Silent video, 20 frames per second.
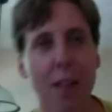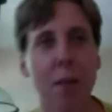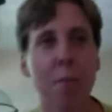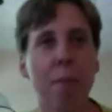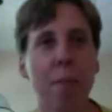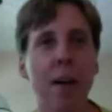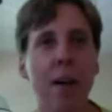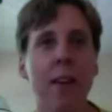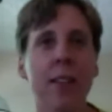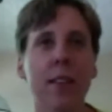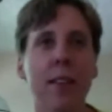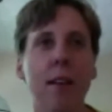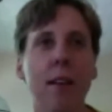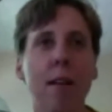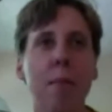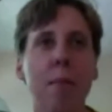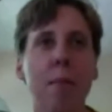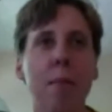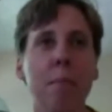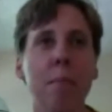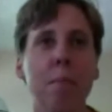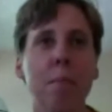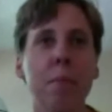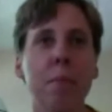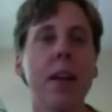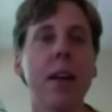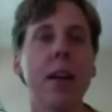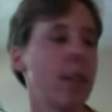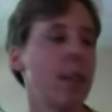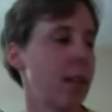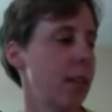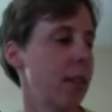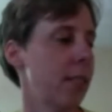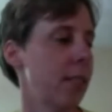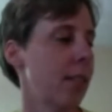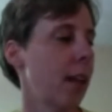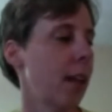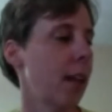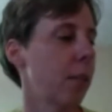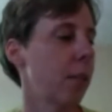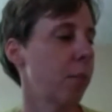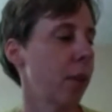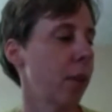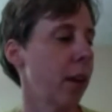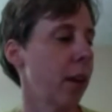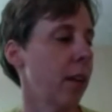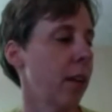But I can celebrate,